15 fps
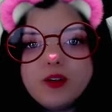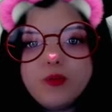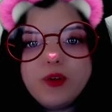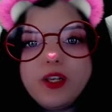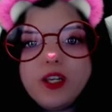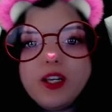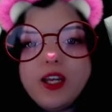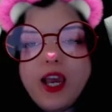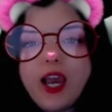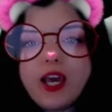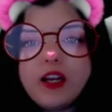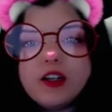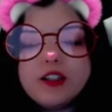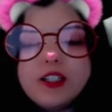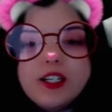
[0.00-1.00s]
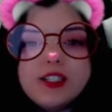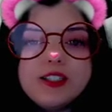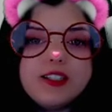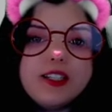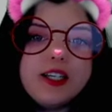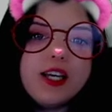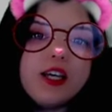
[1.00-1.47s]
So we need to add our
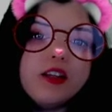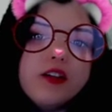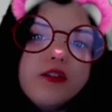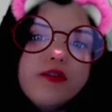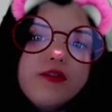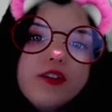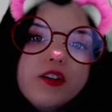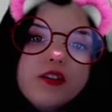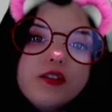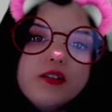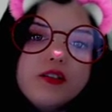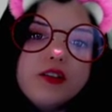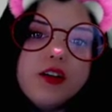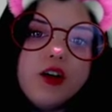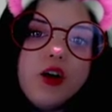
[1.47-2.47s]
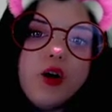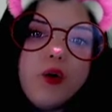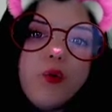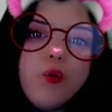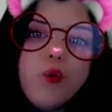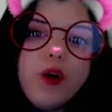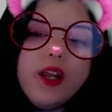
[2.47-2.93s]
tens together first.
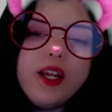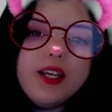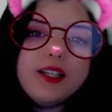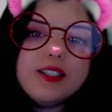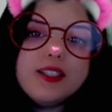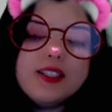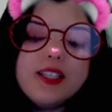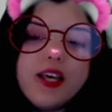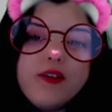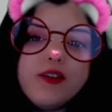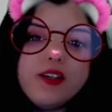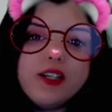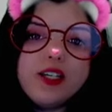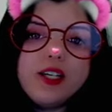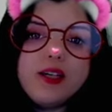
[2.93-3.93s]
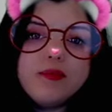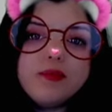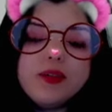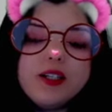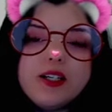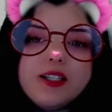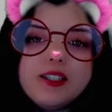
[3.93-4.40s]
What is 70
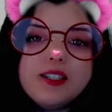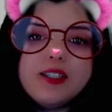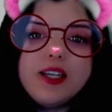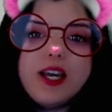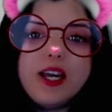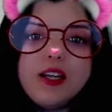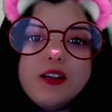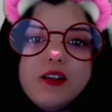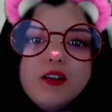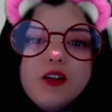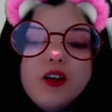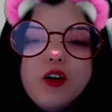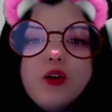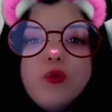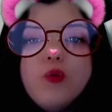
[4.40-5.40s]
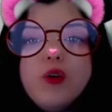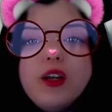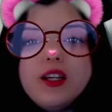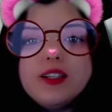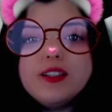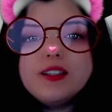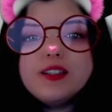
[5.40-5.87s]
plus 10?
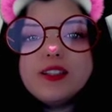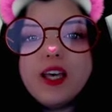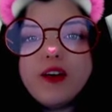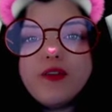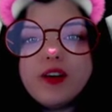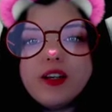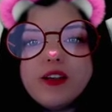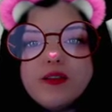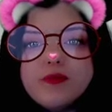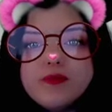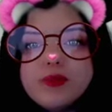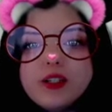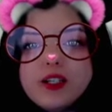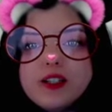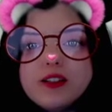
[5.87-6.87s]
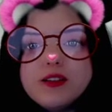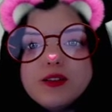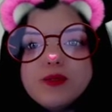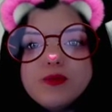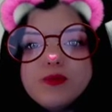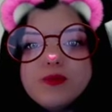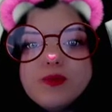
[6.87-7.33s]
What is 7
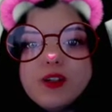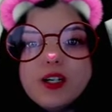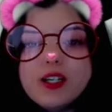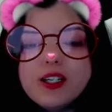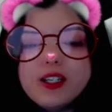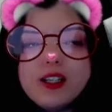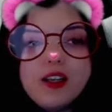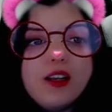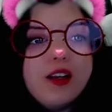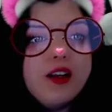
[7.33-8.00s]
plus 1?